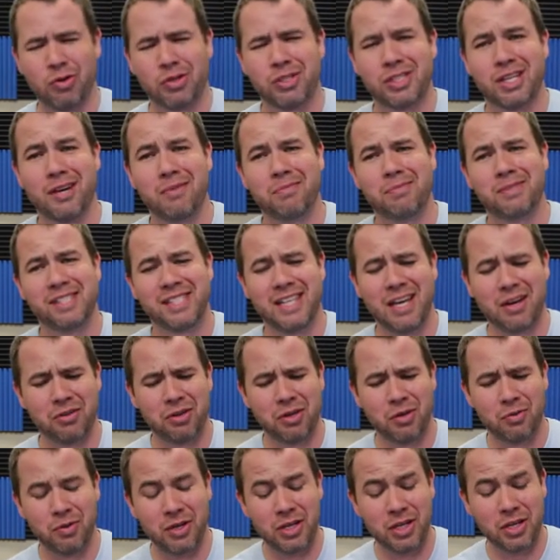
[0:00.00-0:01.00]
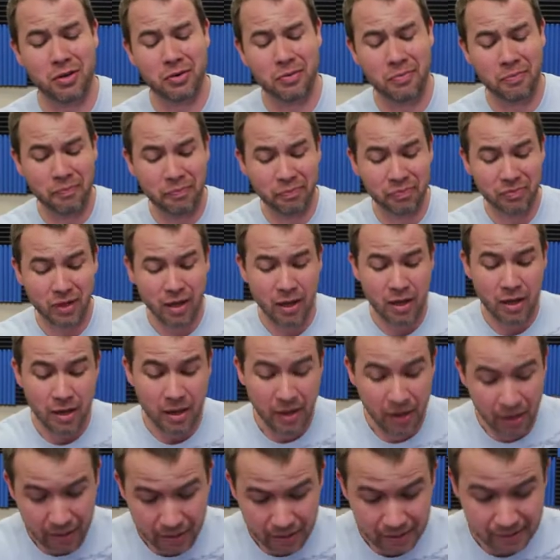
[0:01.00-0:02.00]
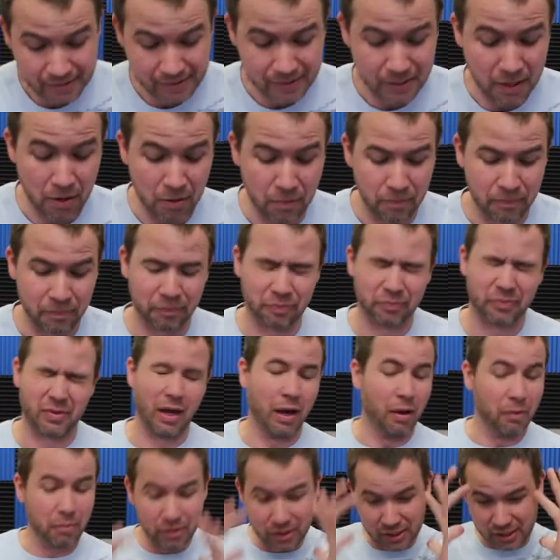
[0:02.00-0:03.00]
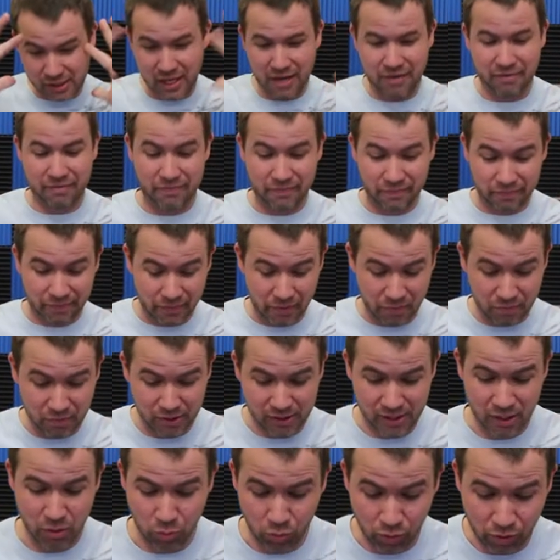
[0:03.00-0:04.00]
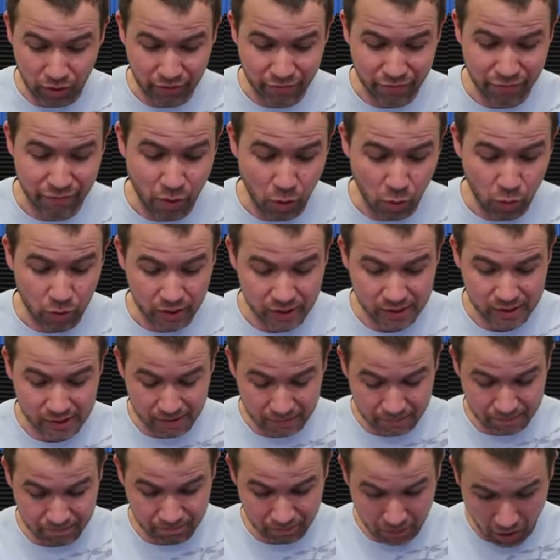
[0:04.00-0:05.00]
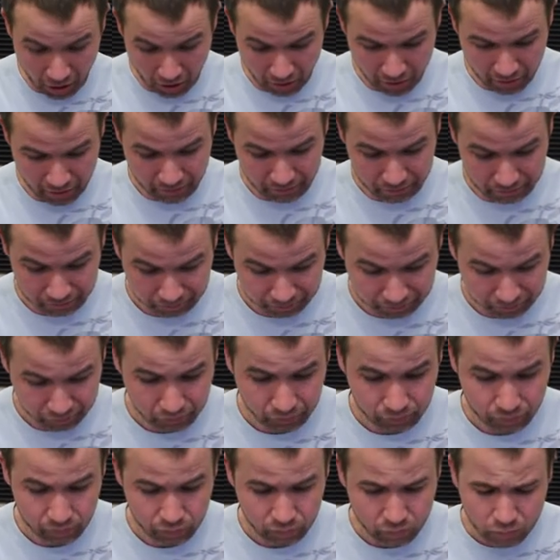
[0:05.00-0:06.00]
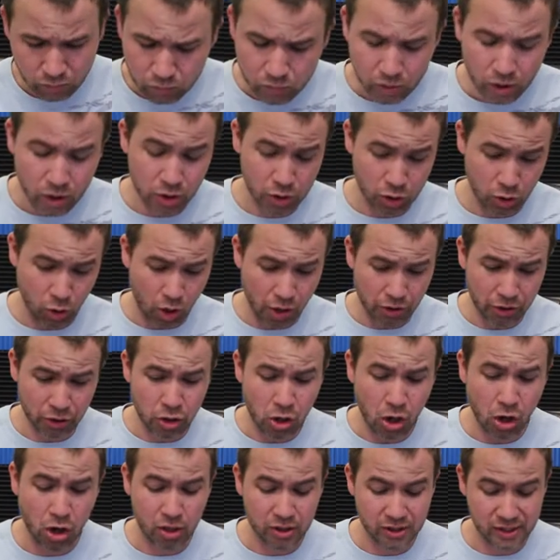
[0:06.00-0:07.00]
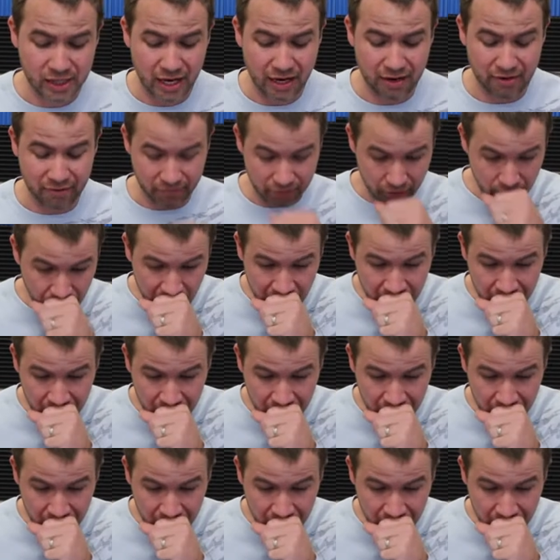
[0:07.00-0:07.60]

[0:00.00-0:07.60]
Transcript: or something, see how good we do. So I'm gonna stay, I'm gonna stay really focused. Um, so all the cards have,